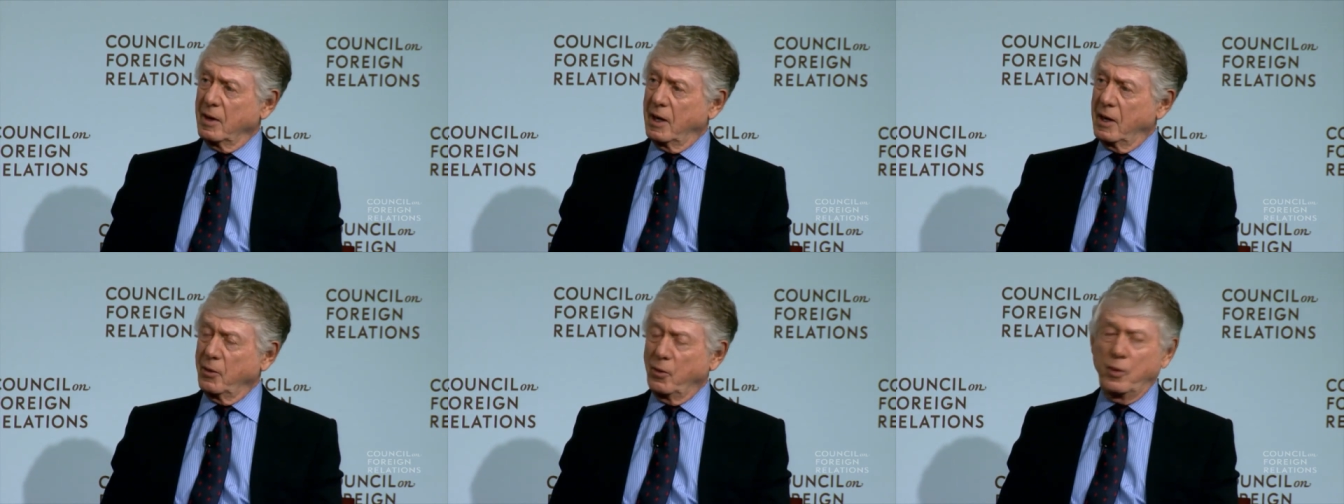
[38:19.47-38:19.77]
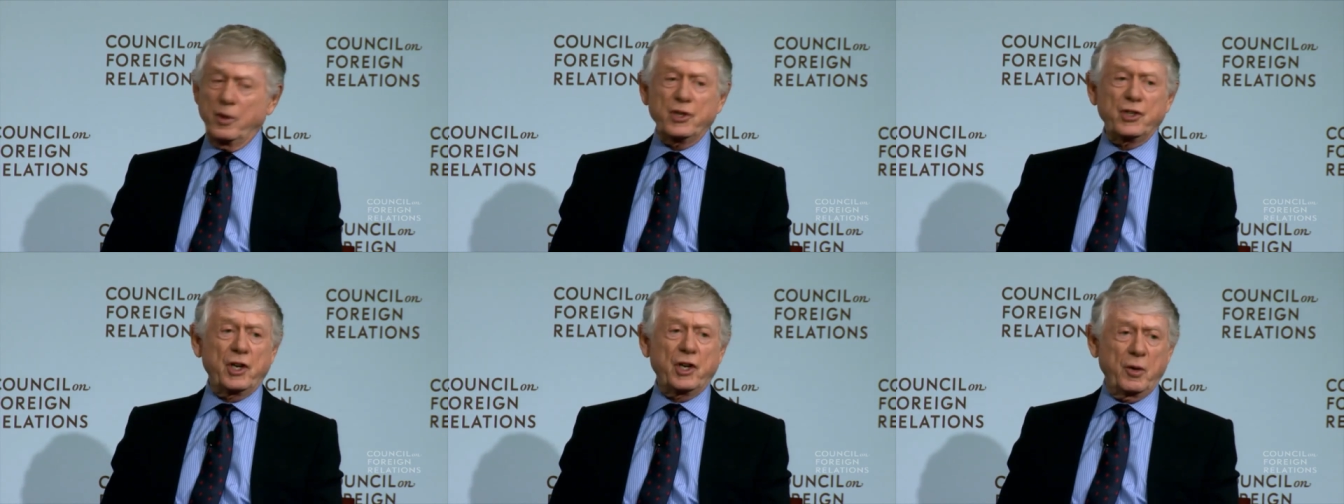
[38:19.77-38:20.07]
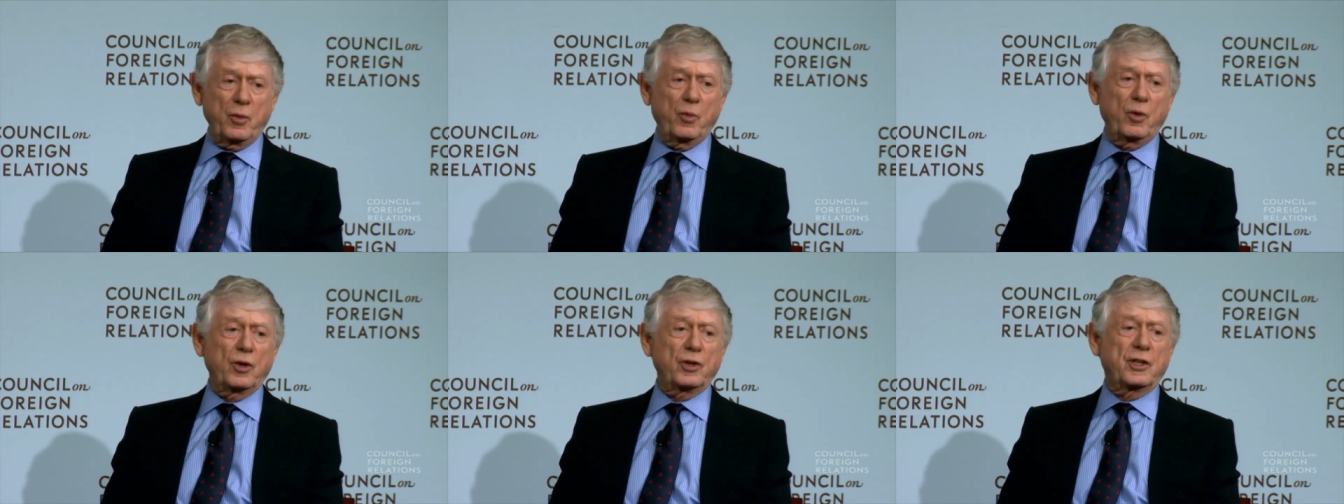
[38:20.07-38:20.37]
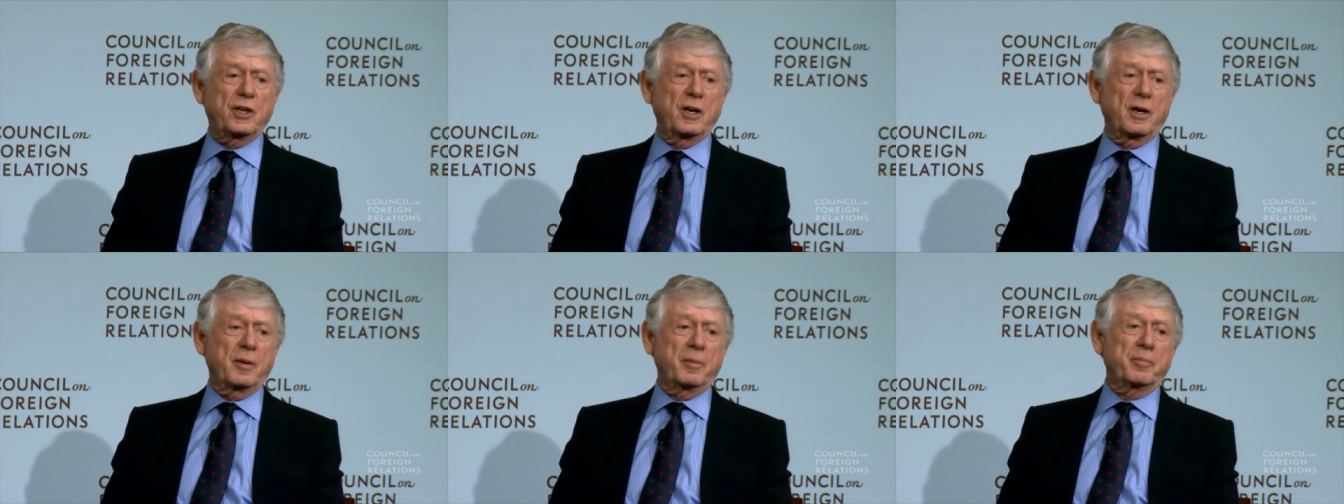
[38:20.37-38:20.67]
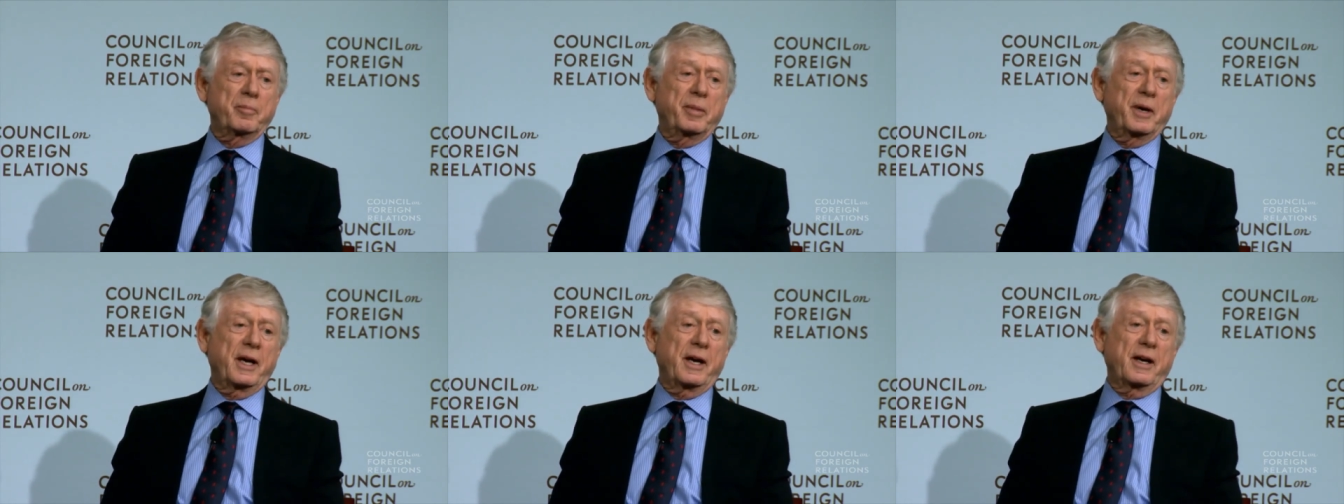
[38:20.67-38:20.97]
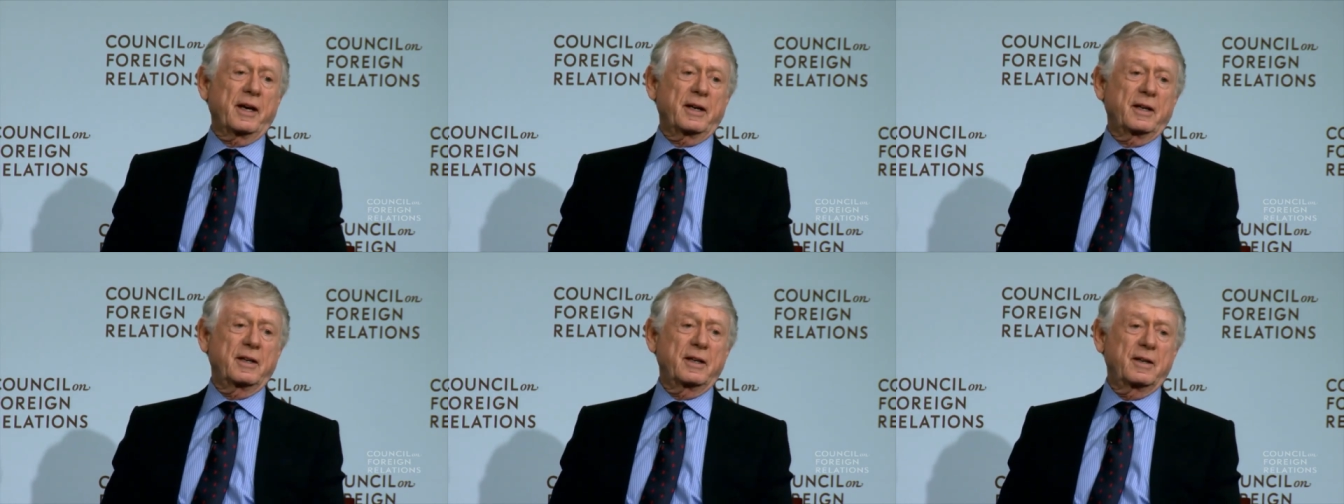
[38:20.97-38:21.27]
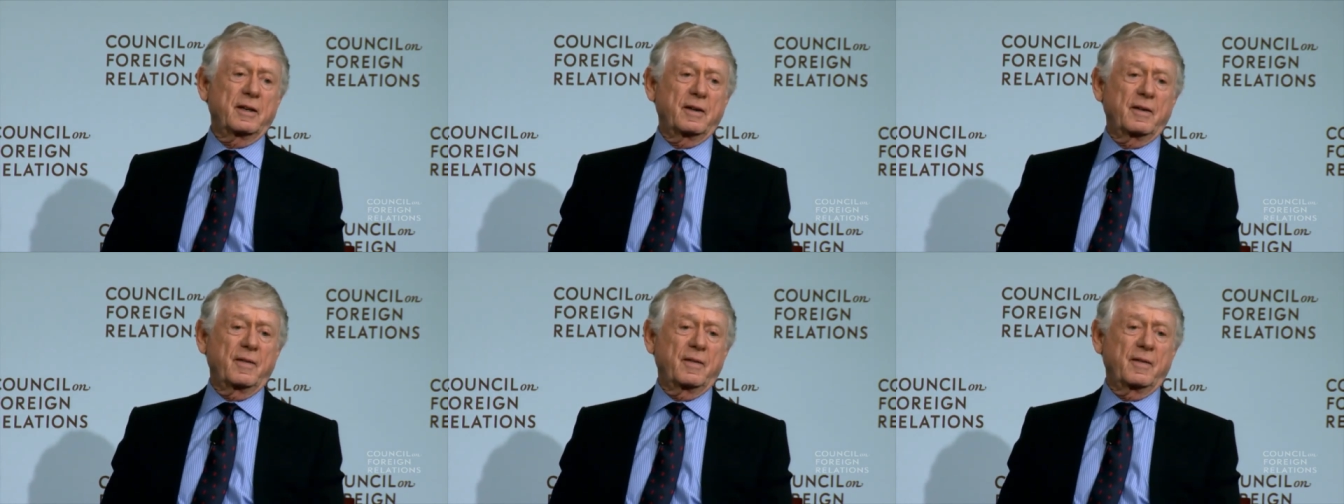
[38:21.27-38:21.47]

I wish he would come back.